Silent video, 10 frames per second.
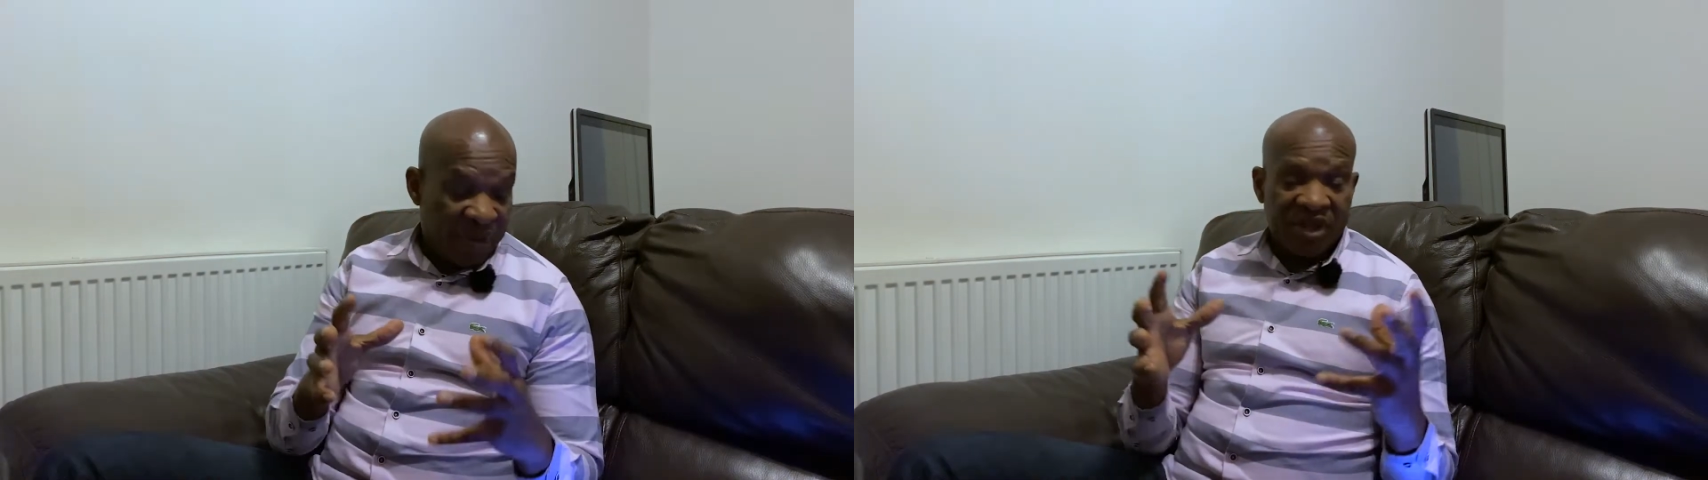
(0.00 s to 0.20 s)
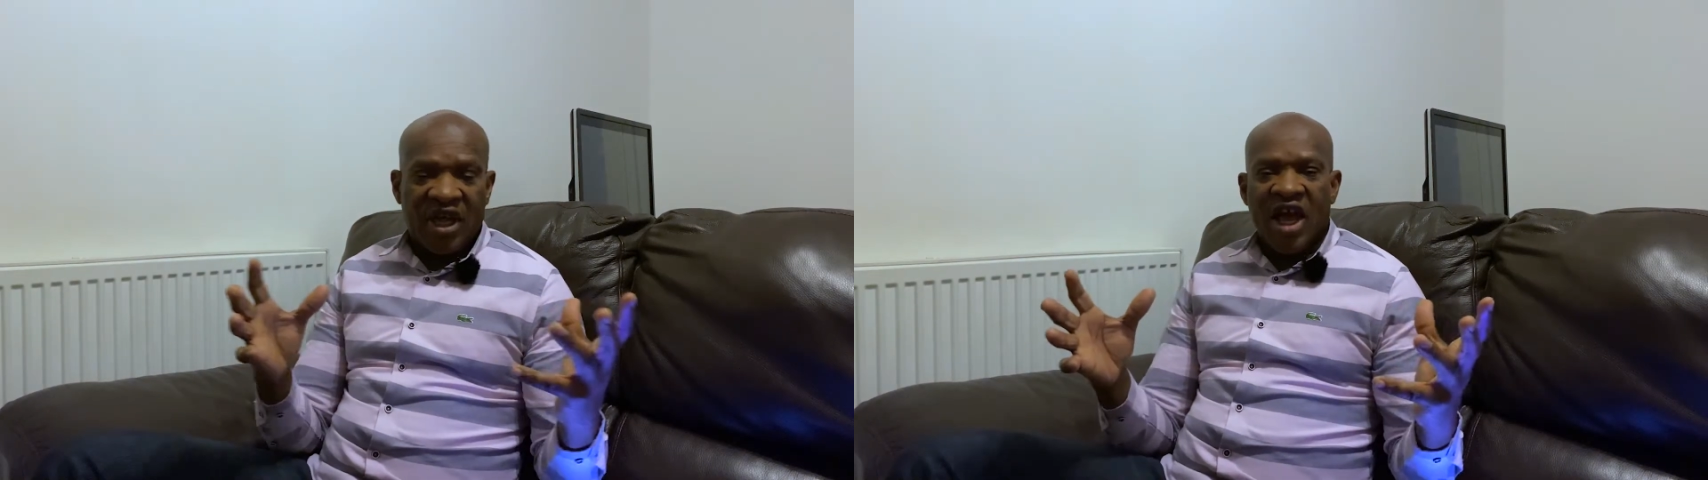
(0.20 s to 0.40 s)

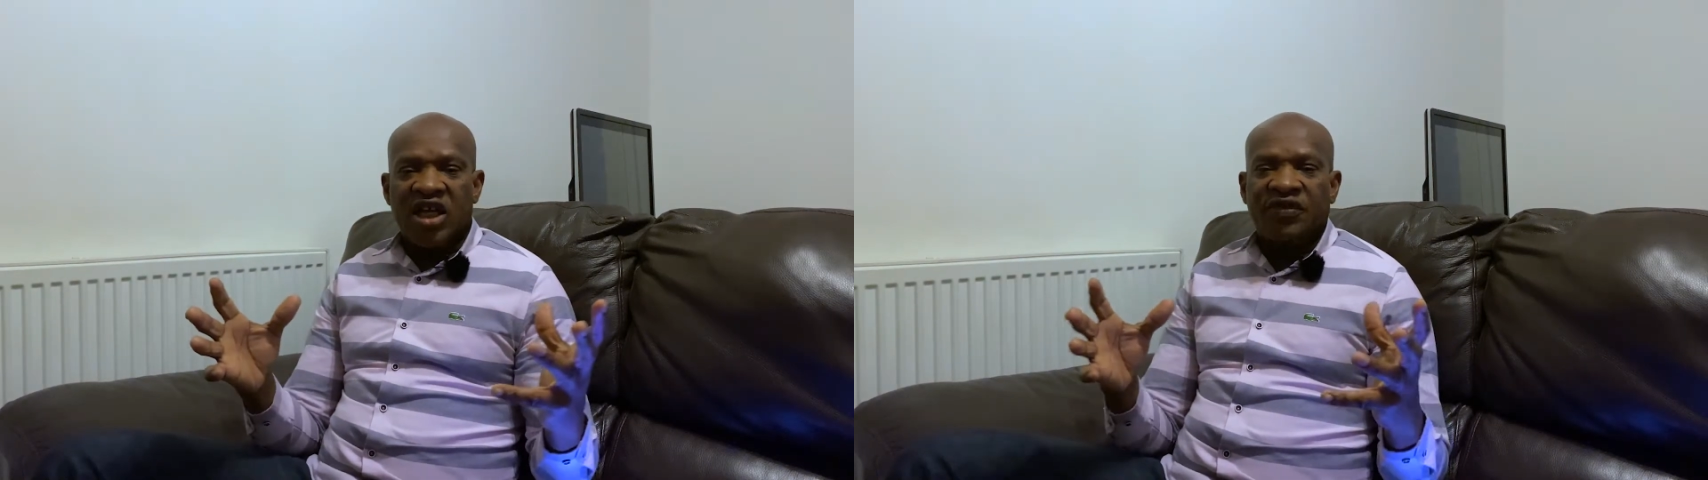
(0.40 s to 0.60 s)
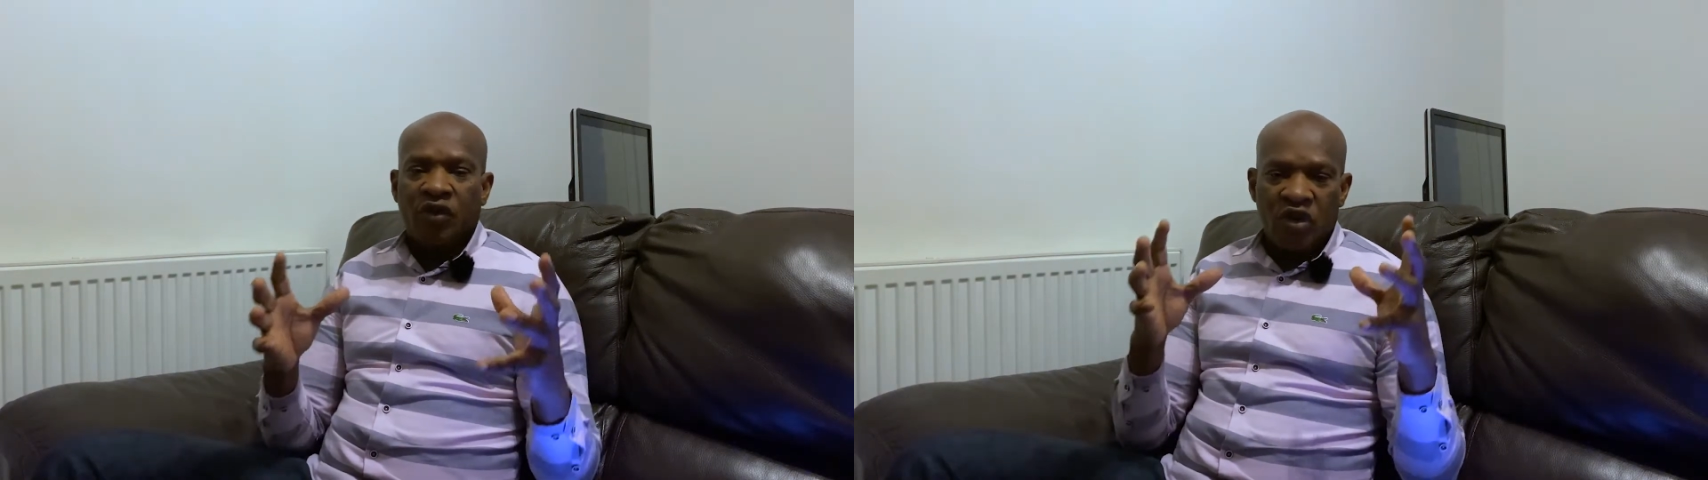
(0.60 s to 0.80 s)
Mr.
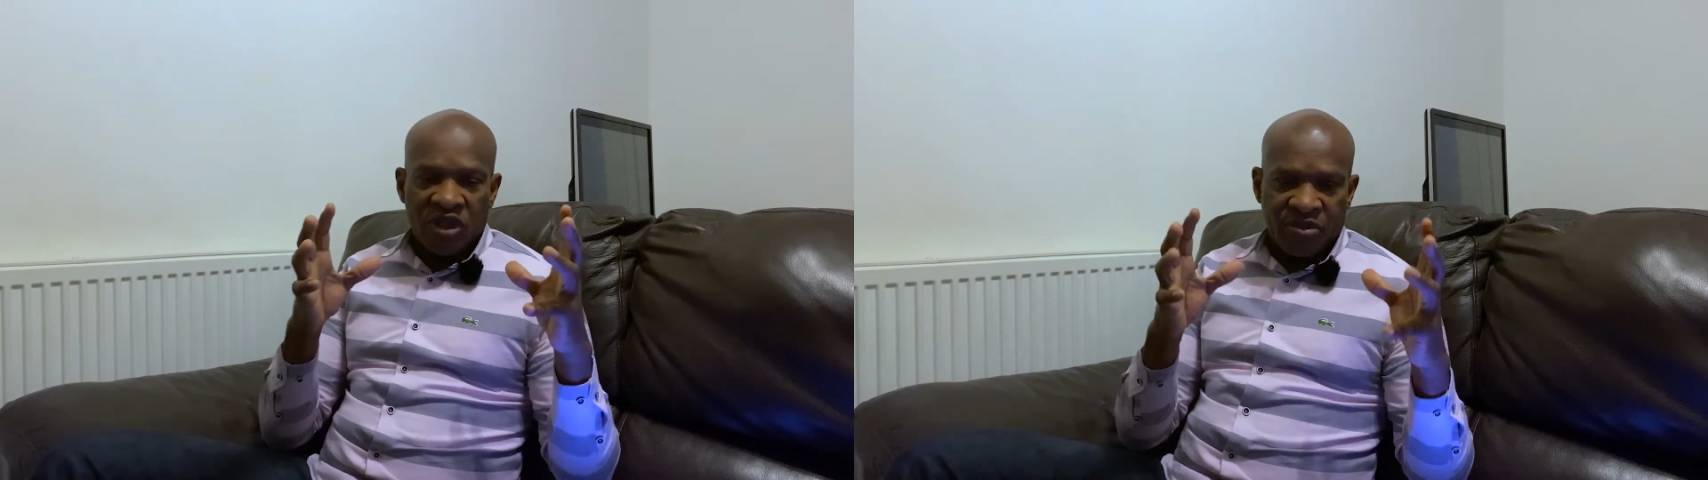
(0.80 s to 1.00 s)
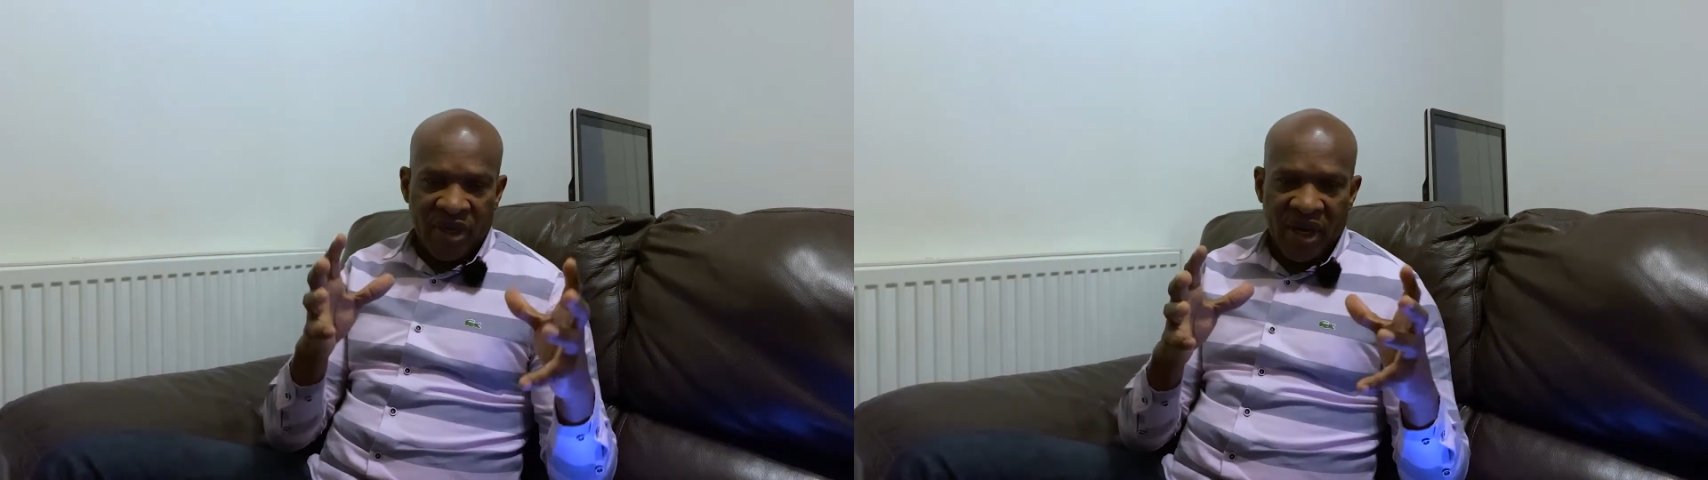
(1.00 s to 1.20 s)
Cashflow
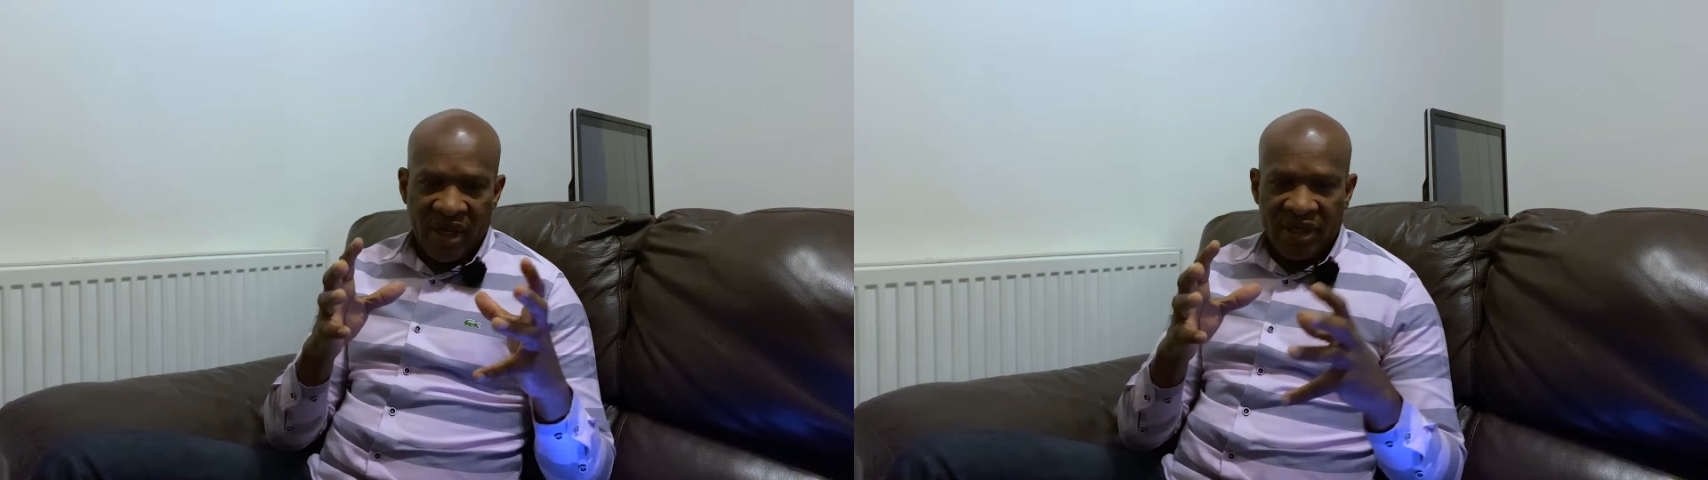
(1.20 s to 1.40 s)
is bringing